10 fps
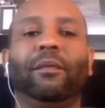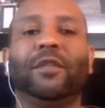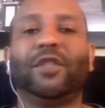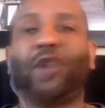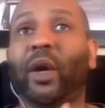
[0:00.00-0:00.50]

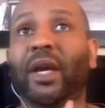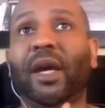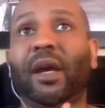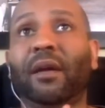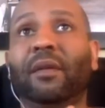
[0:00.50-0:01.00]
So,
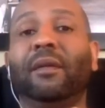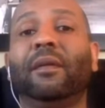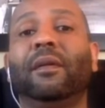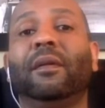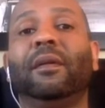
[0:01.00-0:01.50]
again,
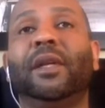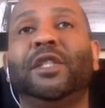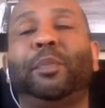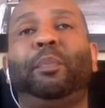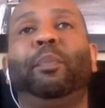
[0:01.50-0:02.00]

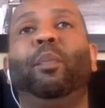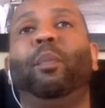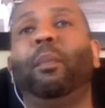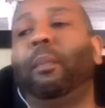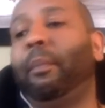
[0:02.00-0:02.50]
these
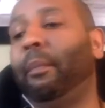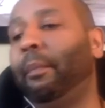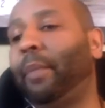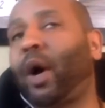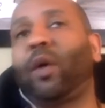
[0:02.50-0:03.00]

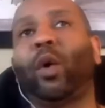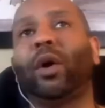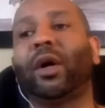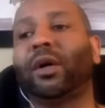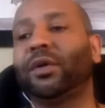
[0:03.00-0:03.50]
park
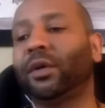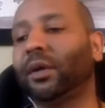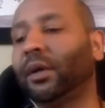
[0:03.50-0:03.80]
workers,